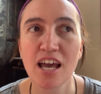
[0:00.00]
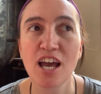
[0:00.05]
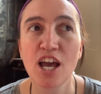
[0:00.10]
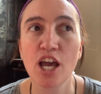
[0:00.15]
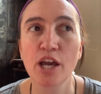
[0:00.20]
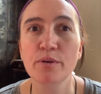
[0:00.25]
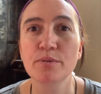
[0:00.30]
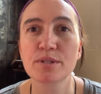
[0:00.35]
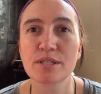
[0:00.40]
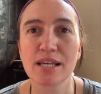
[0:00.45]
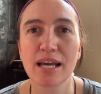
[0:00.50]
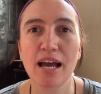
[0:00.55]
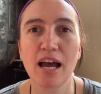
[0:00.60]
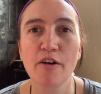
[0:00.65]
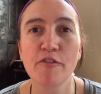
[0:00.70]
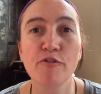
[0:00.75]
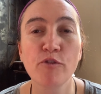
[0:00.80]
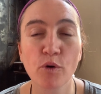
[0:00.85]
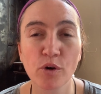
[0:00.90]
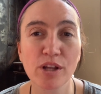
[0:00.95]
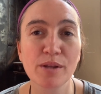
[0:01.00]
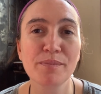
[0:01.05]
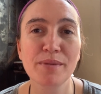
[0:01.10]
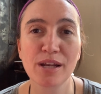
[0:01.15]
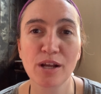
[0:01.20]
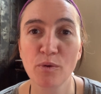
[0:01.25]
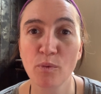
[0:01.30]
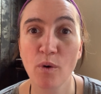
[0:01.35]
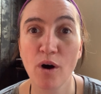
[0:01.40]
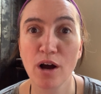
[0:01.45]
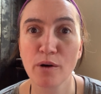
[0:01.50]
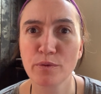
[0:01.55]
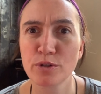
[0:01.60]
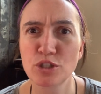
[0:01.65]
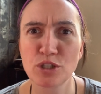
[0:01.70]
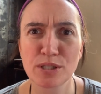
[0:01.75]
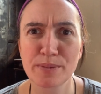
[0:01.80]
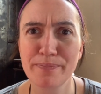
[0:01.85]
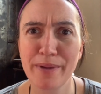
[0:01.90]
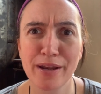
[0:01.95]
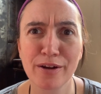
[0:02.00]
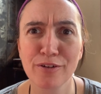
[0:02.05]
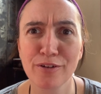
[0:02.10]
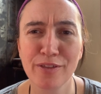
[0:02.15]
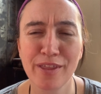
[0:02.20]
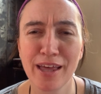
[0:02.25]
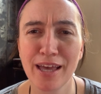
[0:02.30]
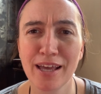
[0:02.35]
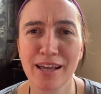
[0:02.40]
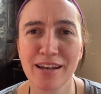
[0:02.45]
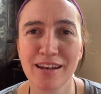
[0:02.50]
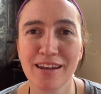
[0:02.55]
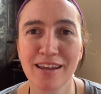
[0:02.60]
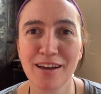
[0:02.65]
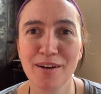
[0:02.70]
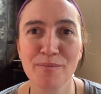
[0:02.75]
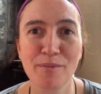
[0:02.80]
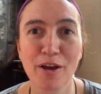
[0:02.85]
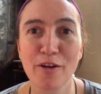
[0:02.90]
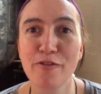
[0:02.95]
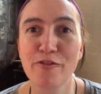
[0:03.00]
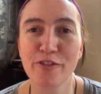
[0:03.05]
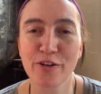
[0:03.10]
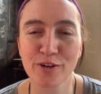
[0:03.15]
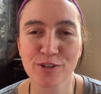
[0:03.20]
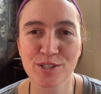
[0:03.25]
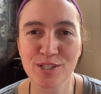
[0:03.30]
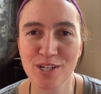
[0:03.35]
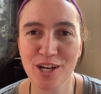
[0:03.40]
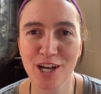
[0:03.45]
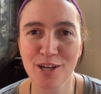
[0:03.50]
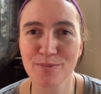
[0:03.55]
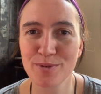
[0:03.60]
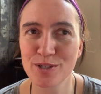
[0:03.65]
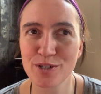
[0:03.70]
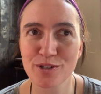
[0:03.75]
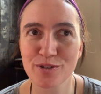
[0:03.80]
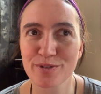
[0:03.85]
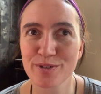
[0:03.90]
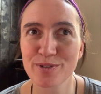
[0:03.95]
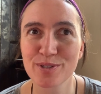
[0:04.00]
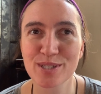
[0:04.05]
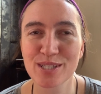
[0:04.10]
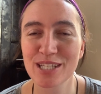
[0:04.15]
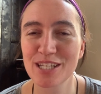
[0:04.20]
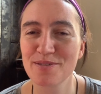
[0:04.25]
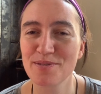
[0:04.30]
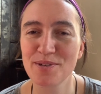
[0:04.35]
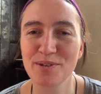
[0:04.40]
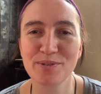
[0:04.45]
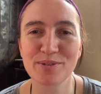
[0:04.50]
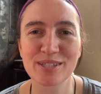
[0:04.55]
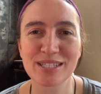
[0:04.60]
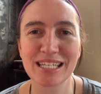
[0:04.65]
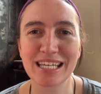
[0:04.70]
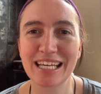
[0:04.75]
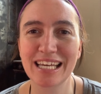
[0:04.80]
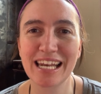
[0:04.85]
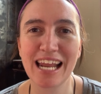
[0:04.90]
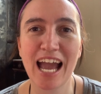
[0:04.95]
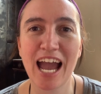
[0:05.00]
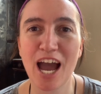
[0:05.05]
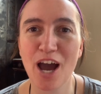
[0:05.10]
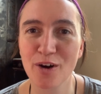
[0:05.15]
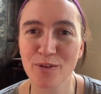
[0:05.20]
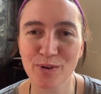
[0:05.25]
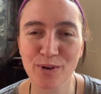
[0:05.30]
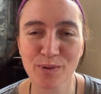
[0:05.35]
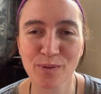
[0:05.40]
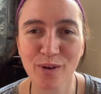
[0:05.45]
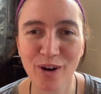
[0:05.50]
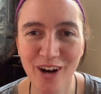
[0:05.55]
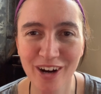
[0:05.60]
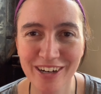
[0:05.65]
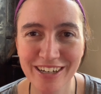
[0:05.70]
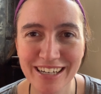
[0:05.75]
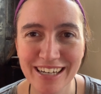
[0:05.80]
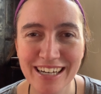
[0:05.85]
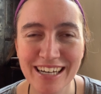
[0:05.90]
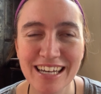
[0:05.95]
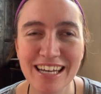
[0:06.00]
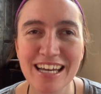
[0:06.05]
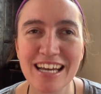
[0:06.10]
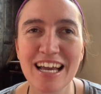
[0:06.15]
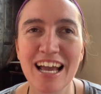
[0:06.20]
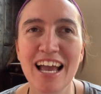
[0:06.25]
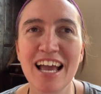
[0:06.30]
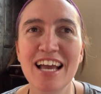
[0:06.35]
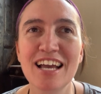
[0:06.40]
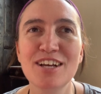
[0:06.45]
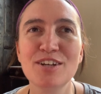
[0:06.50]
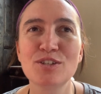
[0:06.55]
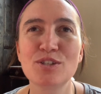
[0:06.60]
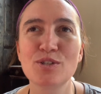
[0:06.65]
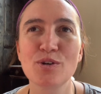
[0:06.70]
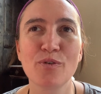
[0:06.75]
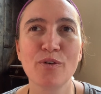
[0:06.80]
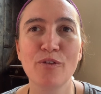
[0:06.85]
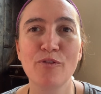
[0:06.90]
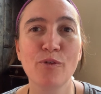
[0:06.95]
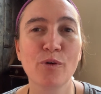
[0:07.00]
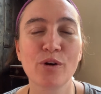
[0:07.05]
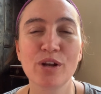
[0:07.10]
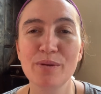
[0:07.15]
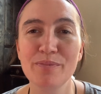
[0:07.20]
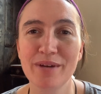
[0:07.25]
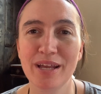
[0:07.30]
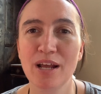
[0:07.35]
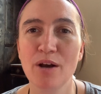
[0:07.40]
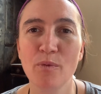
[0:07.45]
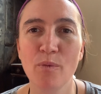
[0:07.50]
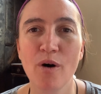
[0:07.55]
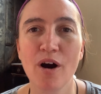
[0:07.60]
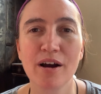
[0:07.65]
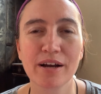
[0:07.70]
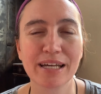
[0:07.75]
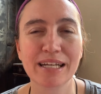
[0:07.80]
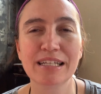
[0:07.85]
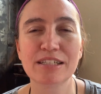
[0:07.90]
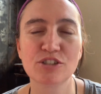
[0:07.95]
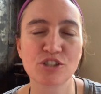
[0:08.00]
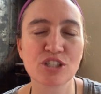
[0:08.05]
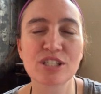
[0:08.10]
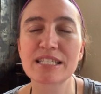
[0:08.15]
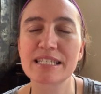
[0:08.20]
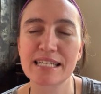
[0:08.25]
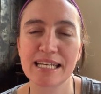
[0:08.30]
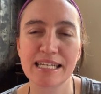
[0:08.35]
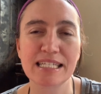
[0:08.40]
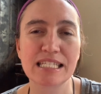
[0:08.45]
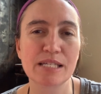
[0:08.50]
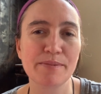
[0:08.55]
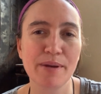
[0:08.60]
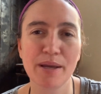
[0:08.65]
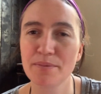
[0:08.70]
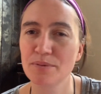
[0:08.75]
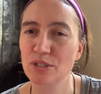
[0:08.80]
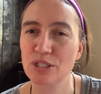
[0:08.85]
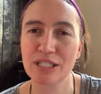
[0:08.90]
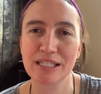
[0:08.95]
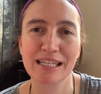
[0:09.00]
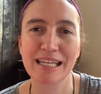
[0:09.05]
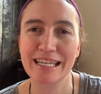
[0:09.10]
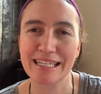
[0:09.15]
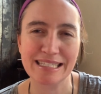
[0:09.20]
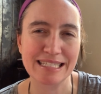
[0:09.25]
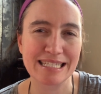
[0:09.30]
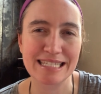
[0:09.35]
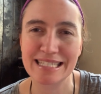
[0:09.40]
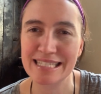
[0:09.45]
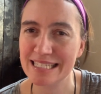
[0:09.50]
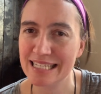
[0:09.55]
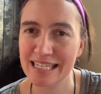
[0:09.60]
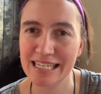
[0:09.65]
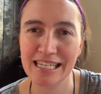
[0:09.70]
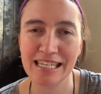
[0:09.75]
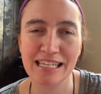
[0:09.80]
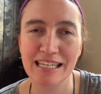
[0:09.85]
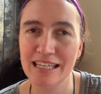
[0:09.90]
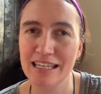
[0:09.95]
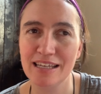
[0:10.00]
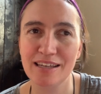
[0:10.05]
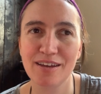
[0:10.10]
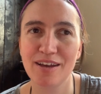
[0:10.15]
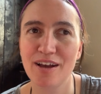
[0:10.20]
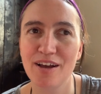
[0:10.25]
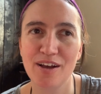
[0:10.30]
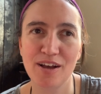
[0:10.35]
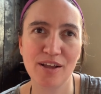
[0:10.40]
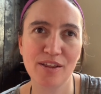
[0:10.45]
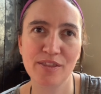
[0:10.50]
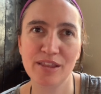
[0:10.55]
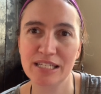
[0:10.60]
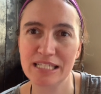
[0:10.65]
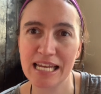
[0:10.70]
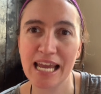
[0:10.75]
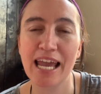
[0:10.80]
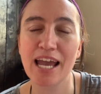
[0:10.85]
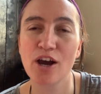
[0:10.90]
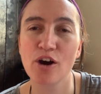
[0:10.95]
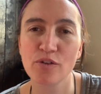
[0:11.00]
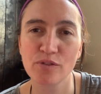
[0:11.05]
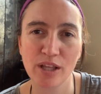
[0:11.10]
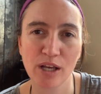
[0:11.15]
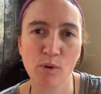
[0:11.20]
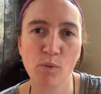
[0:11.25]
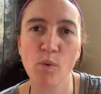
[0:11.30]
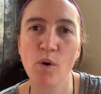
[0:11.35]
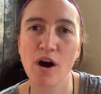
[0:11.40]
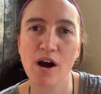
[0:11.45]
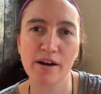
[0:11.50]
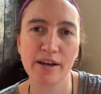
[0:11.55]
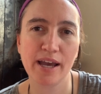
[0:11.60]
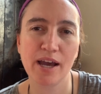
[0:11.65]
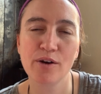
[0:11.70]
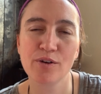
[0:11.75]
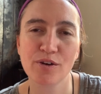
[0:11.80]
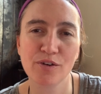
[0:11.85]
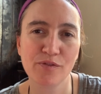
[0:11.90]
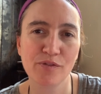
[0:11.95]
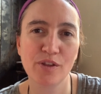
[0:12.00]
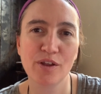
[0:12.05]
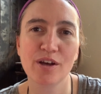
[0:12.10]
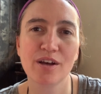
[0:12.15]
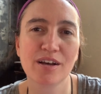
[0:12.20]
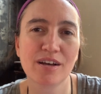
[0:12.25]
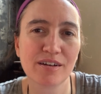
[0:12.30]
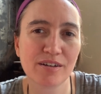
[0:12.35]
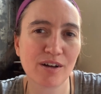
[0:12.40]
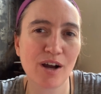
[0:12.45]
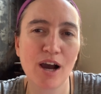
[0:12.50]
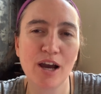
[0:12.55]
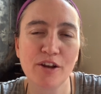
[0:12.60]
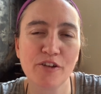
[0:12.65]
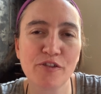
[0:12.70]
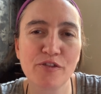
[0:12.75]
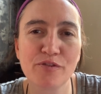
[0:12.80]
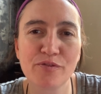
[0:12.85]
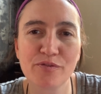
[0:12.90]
It was a 40-minute walk, which is better than my first time in Jerusalem. It was like an hour walk. So a 40-minute walk. And it's just nice to be able to like see the town, like walk out of the kind of